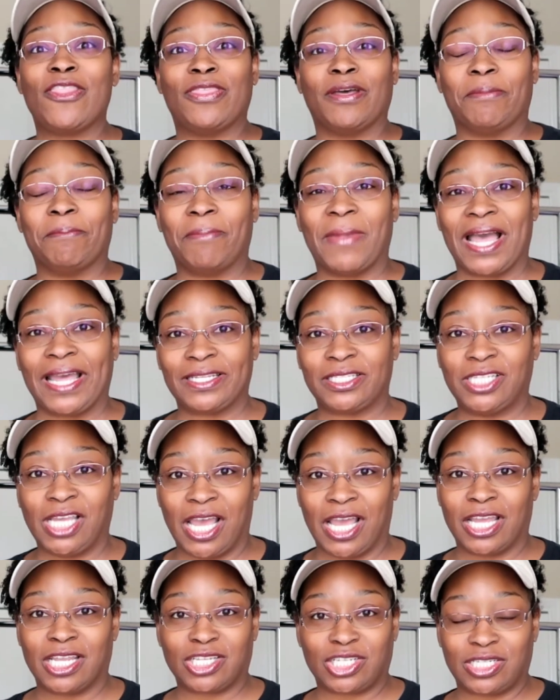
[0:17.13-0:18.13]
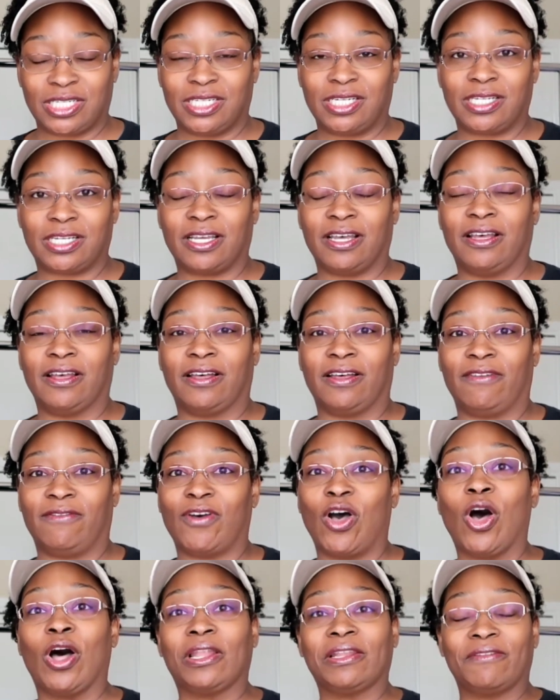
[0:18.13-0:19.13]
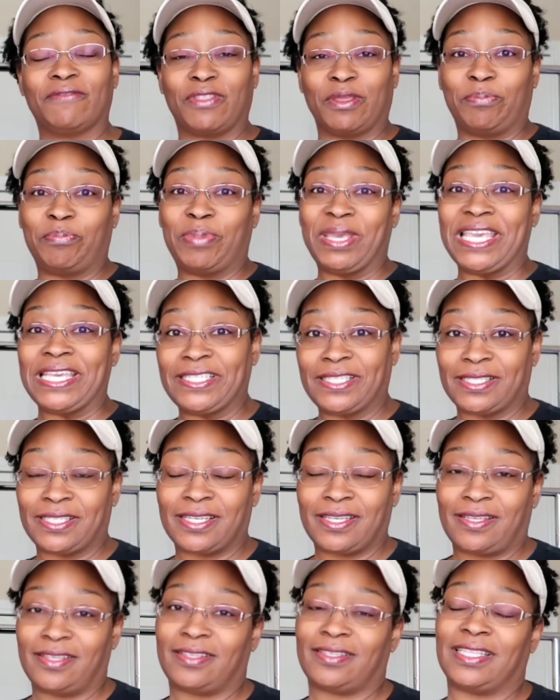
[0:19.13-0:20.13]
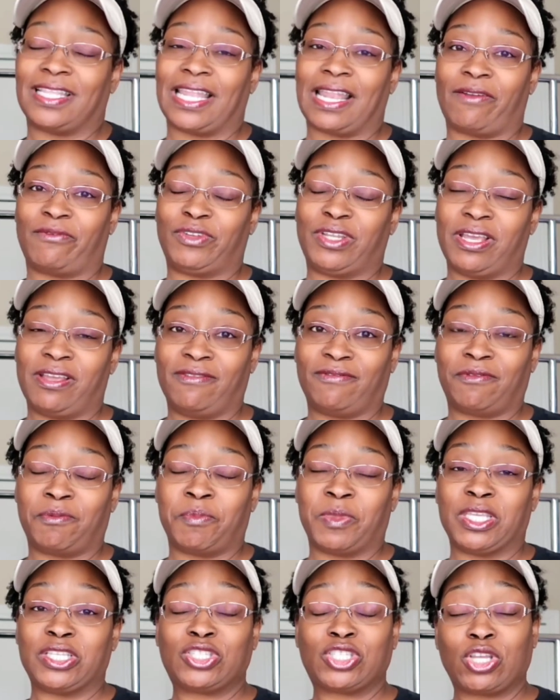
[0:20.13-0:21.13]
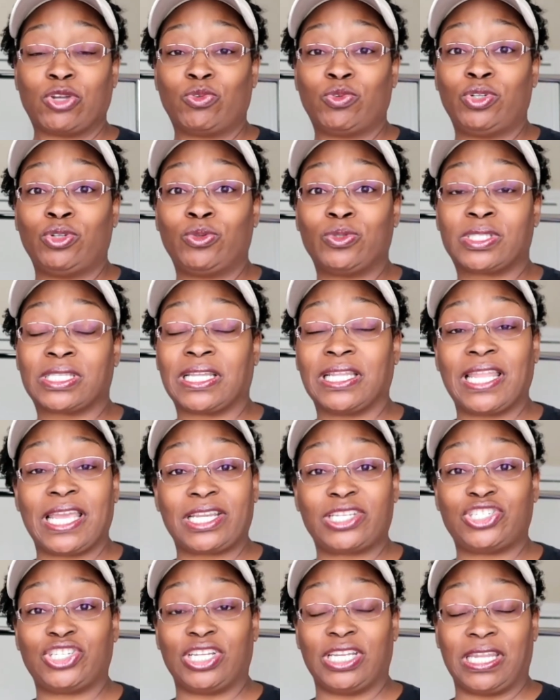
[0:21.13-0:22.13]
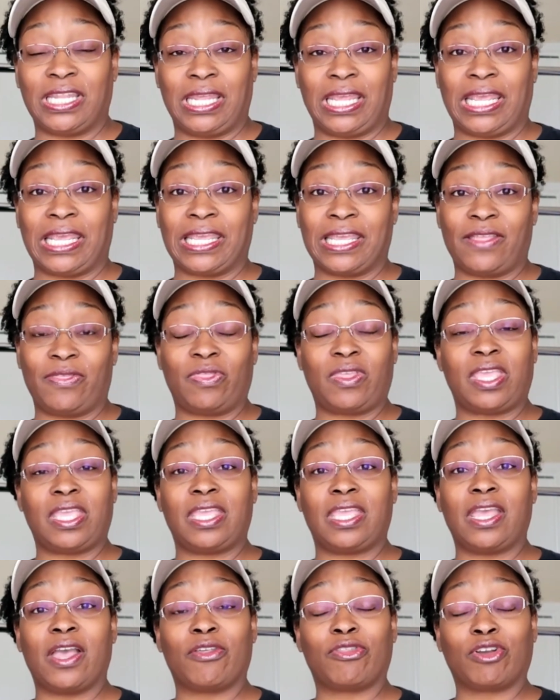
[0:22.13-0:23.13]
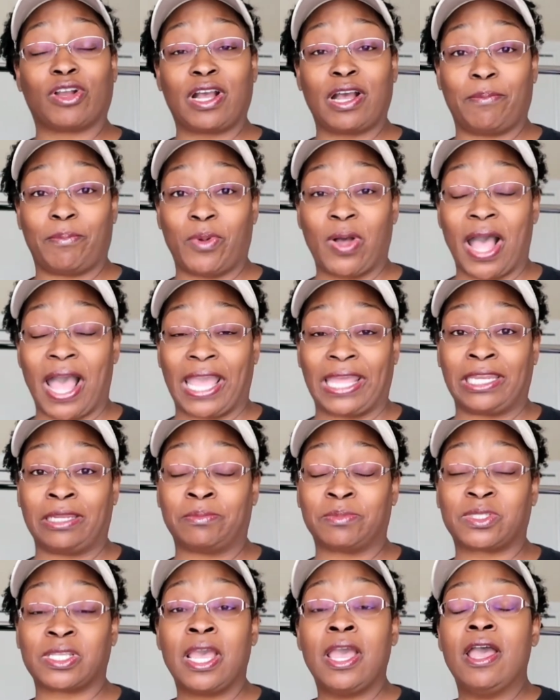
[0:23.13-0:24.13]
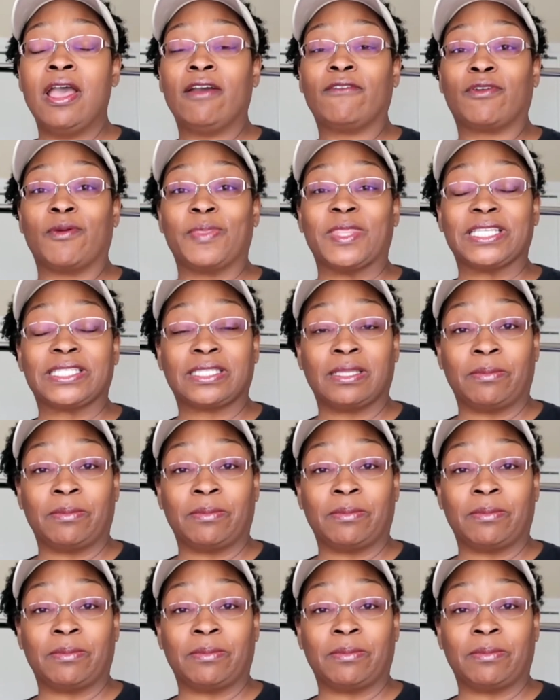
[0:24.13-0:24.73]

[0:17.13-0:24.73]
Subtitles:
the montage look of all of the pieces that I've done from the Soul News collection and the other couple items from the